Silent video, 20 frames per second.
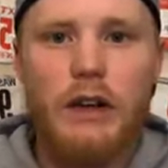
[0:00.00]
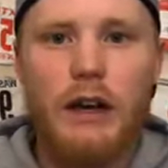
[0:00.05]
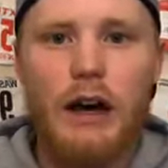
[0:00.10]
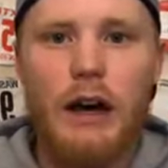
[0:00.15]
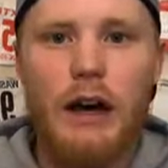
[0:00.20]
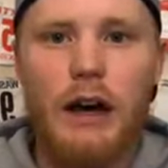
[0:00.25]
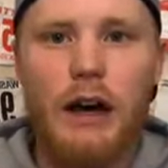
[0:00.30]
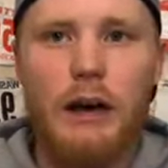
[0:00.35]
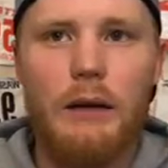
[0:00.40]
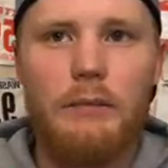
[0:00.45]

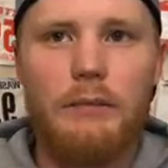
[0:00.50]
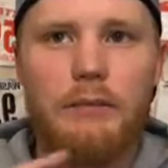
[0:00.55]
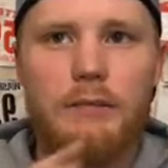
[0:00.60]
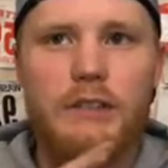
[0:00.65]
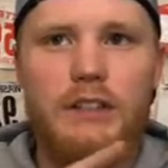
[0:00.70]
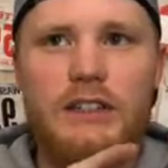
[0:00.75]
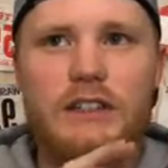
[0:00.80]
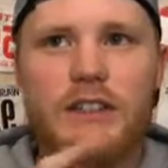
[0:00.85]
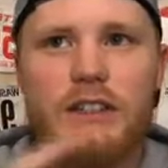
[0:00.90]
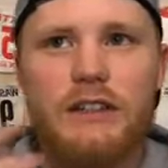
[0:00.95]
Um,
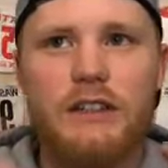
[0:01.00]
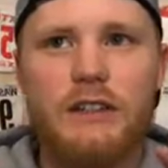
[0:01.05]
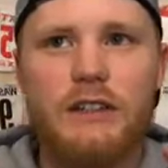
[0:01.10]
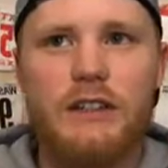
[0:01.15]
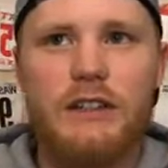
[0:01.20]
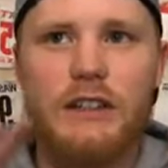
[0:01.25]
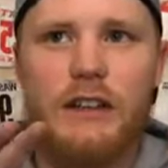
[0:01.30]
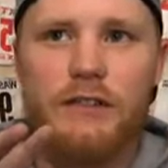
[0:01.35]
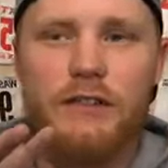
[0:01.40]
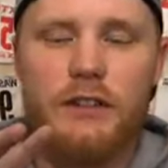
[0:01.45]
just as
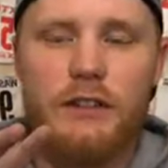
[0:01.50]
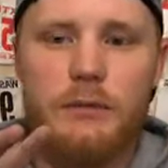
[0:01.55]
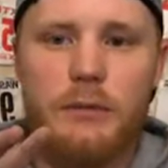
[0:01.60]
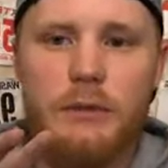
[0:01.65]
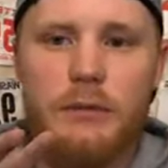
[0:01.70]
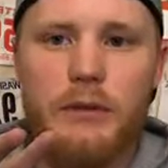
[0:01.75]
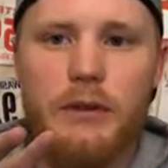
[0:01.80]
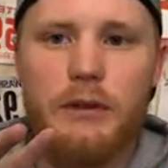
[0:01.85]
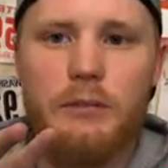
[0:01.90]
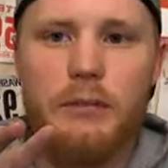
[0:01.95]
there's a difference
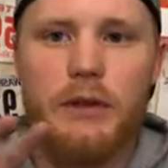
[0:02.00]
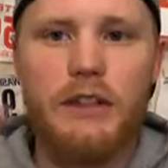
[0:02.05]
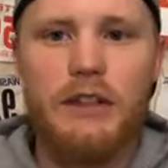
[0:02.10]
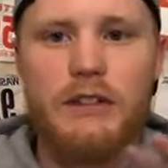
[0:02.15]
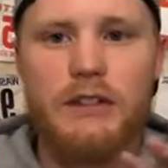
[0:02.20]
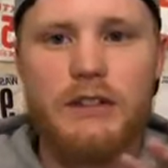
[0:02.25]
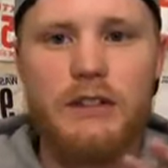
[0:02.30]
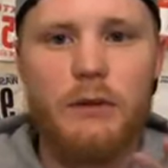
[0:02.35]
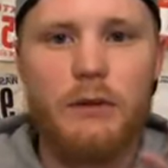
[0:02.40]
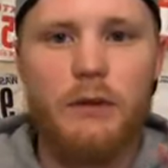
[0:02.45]
between being
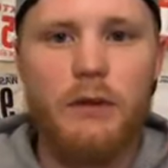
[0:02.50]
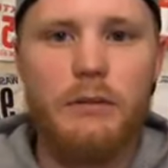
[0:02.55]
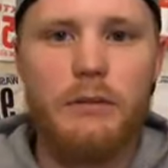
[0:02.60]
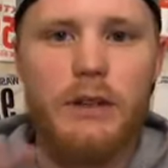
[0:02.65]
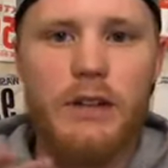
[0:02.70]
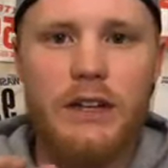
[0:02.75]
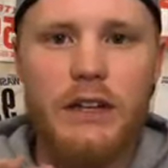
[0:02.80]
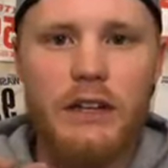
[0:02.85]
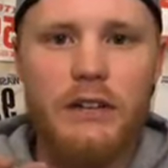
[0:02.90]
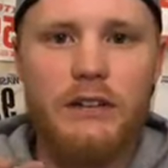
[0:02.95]
sore and
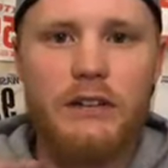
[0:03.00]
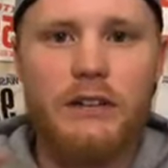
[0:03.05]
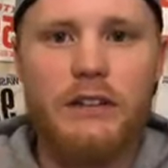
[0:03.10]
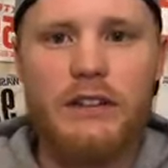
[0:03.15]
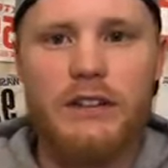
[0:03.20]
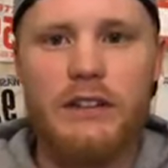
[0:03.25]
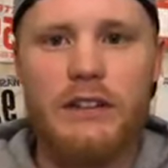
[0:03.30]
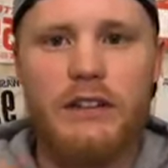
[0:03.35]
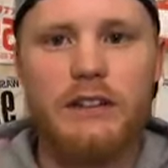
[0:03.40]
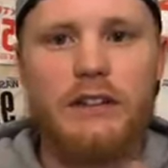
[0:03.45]
being injured,
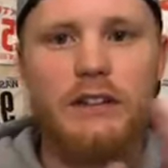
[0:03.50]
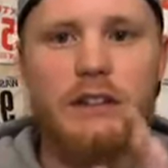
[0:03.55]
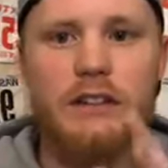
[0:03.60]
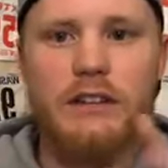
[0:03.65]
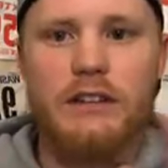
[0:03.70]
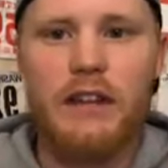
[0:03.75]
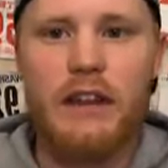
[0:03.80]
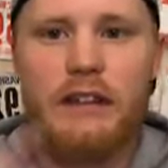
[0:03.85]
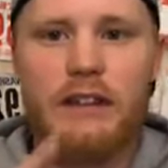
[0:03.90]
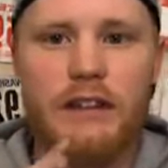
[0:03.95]
is
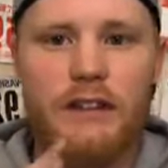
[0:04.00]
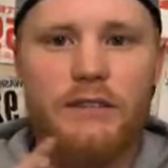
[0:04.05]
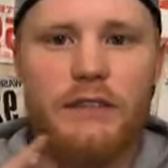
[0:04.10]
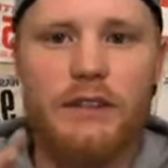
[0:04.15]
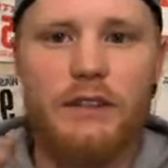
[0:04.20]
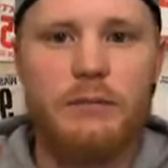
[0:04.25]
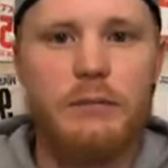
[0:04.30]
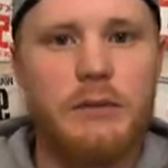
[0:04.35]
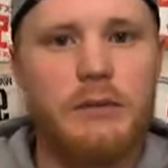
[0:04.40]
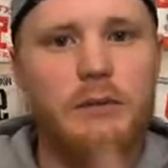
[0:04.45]
that
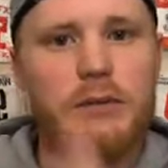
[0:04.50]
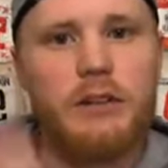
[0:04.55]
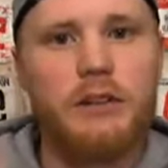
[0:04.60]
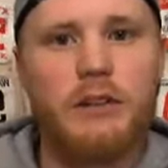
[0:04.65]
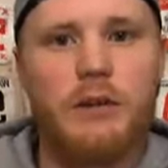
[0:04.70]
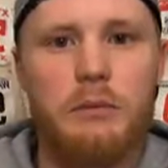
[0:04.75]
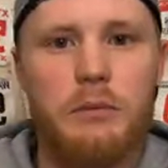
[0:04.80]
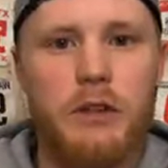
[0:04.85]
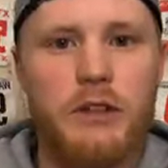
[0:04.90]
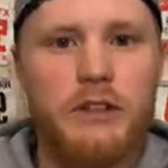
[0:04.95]
difference between you
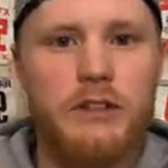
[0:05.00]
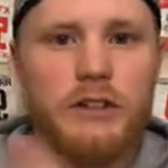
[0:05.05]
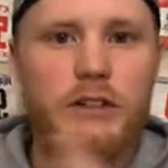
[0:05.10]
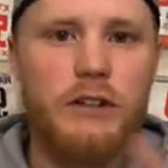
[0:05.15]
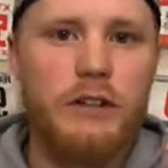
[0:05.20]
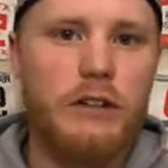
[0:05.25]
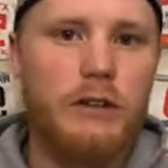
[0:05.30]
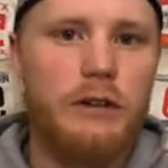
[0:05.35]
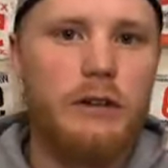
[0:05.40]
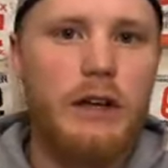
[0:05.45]
can push
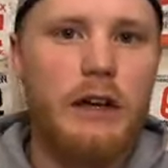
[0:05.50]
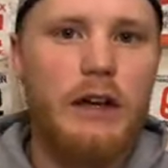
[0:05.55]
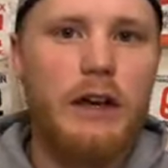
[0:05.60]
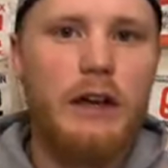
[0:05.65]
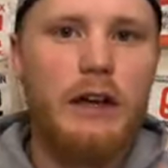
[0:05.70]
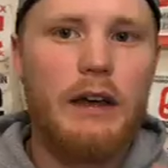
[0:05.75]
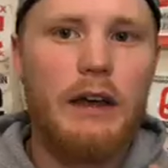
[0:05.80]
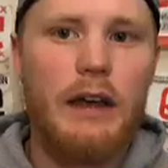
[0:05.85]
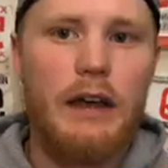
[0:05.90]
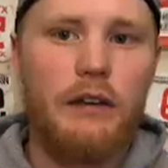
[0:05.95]
through
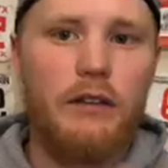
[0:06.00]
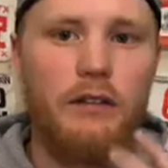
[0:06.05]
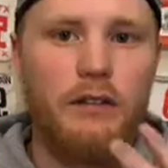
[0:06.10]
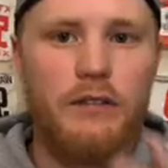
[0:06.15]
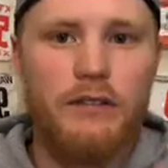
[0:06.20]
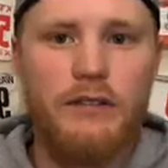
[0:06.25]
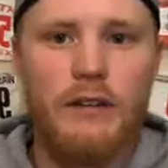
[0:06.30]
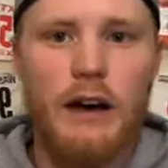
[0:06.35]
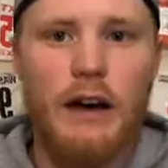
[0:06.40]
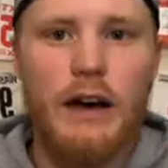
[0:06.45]
and you're
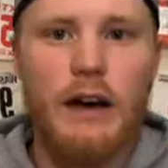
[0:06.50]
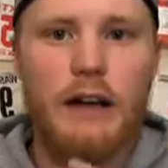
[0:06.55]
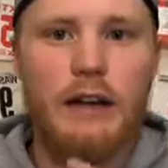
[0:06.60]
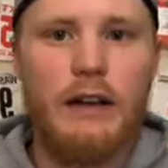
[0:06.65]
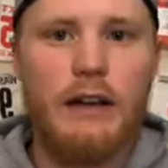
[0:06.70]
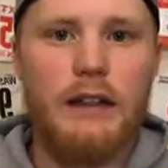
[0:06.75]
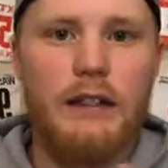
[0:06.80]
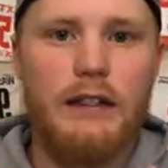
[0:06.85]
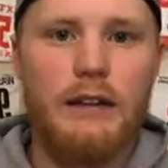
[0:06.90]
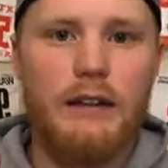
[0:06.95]
fine
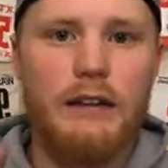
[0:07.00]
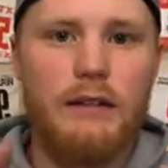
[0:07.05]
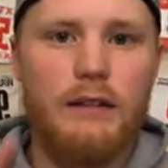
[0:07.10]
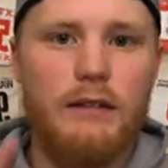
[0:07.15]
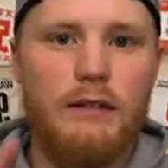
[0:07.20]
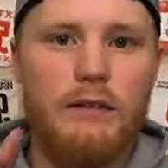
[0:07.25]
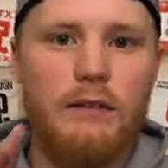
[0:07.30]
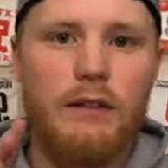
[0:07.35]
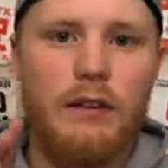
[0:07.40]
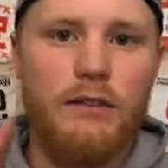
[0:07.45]
and
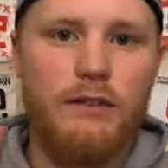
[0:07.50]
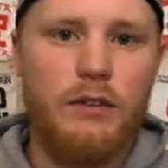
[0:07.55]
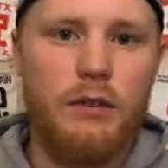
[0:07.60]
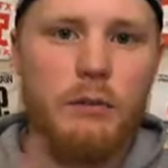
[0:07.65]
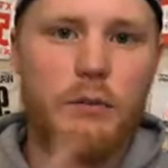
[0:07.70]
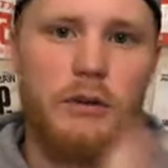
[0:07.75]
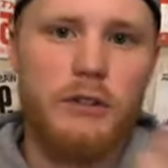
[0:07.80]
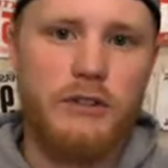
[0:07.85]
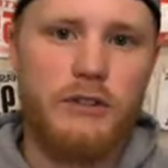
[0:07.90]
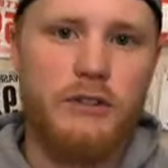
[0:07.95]
if you
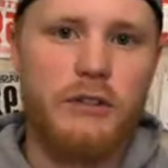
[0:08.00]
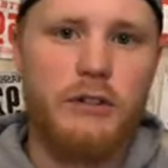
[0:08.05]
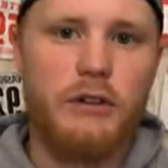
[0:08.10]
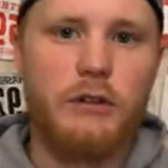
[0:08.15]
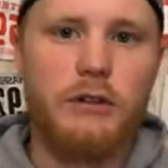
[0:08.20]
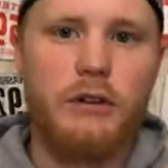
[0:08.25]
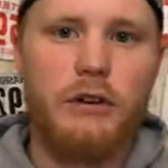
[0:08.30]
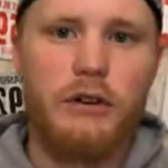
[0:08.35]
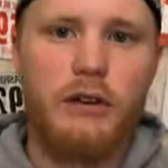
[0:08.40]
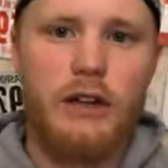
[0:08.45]
push
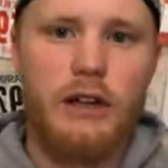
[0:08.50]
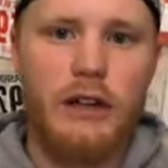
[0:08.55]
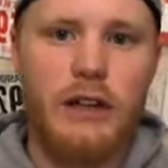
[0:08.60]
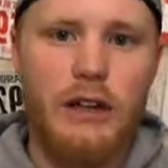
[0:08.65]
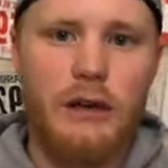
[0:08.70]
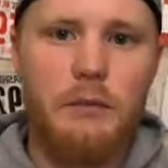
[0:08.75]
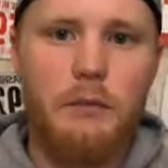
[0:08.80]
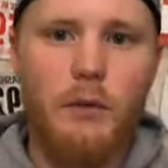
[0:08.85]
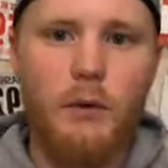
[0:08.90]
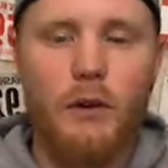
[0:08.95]
through, you're going to
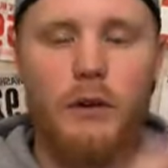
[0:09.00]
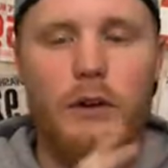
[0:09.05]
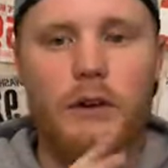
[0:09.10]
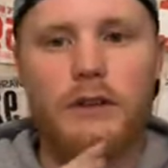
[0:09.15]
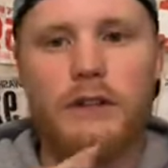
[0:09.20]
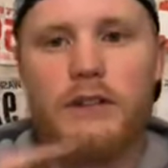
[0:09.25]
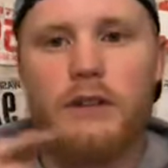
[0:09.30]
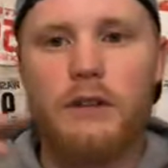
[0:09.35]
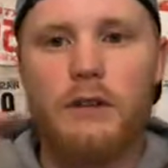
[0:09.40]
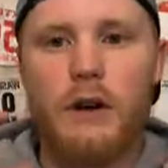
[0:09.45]
get more
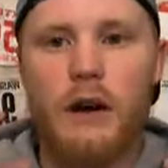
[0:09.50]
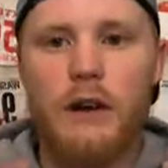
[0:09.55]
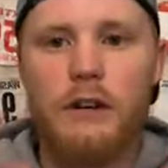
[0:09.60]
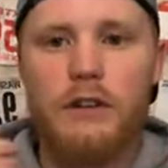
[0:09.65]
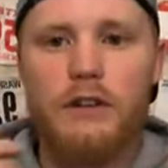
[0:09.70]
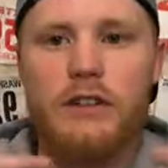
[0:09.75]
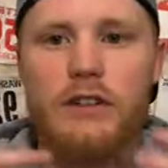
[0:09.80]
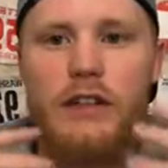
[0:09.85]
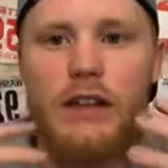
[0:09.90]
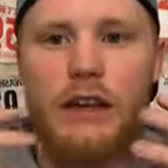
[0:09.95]
hurt. So
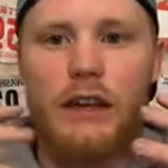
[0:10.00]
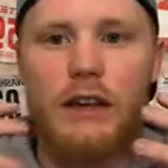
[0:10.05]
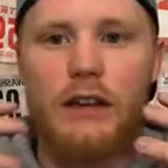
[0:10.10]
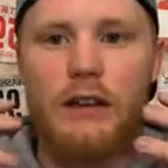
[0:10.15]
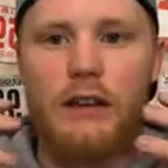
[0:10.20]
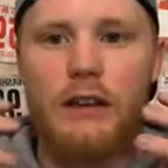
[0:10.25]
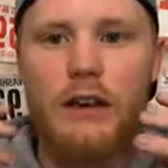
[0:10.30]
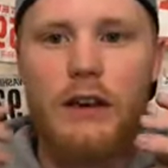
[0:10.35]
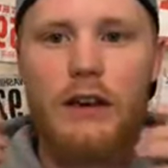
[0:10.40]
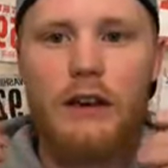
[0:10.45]

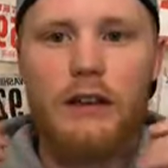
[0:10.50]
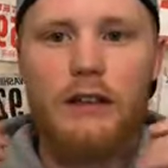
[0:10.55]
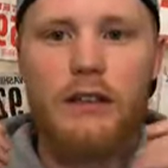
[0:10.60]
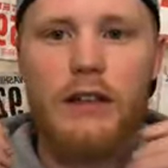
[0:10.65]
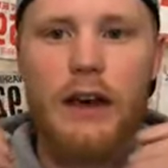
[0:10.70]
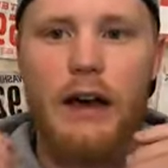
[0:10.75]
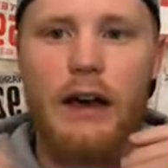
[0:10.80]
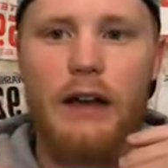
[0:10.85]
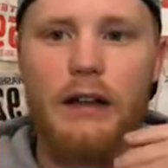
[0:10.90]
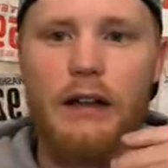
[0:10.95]
understand
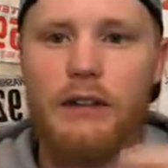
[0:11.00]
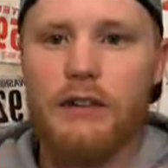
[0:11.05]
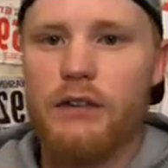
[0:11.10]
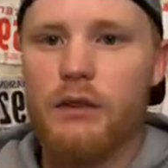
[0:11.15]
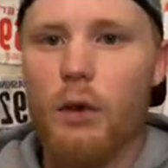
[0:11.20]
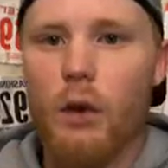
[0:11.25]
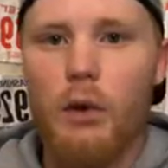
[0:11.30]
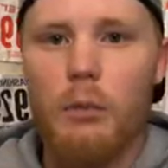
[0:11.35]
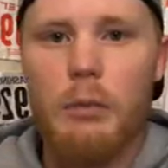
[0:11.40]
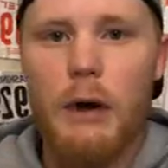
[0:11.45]
that it's
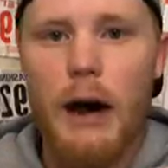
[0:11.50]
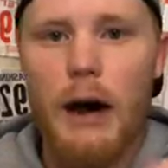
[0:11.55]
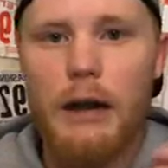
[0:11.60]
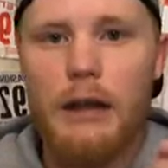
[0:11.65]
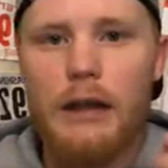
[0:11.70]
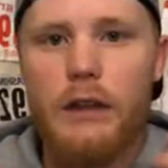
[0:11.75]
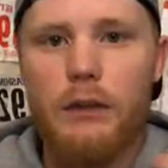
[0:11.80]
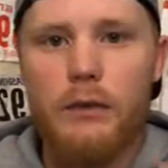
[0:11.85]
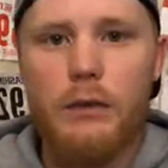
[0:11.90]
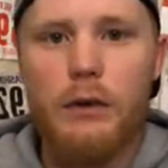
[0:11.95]
your
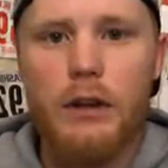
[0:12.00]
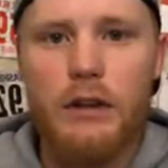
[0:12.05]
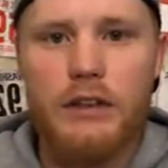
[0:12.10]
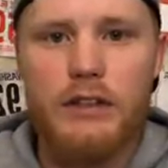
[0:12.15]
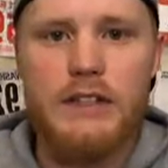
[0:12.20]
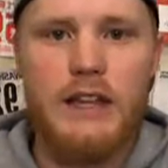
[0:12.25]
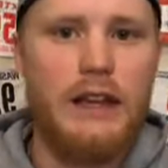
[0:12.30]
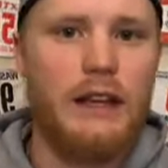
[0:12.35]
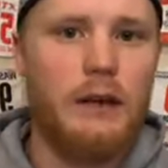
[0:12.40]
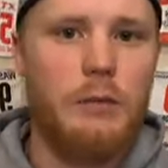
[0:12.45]
body. You
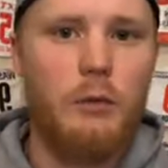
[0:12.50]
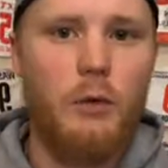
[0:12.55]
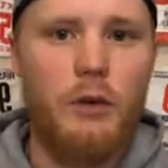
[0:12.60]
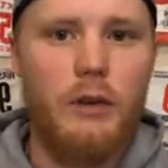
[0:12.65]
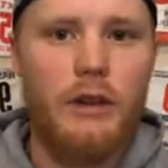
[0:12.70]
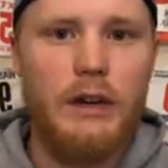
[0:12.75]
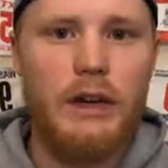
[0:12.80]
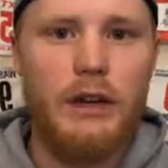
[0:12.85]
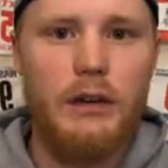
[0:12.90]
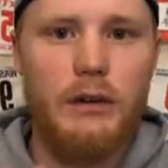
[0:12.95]
understand it more
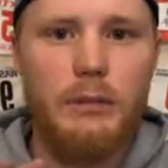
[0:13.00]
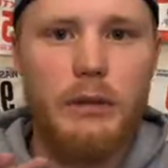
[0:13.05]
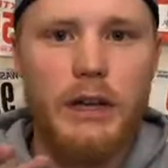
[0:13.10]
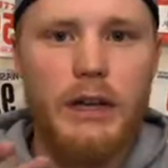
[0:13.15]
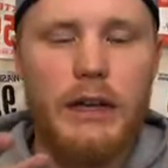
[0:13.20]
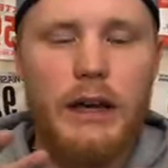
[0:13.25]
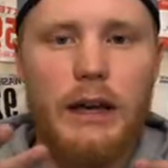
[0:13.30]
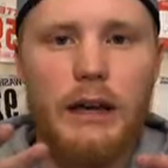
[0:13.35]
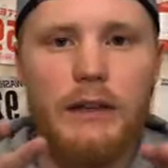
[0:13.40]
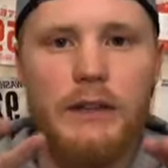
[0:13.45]
than
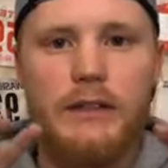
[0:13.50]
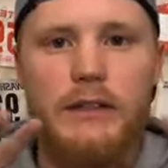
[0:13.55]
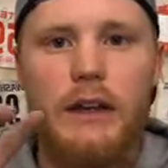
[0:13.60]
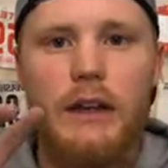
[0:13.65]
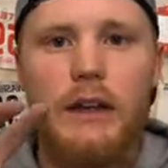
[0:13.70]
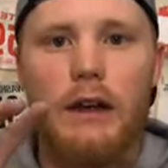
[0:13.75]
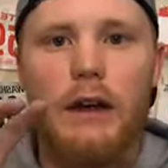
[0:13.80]
anybody else.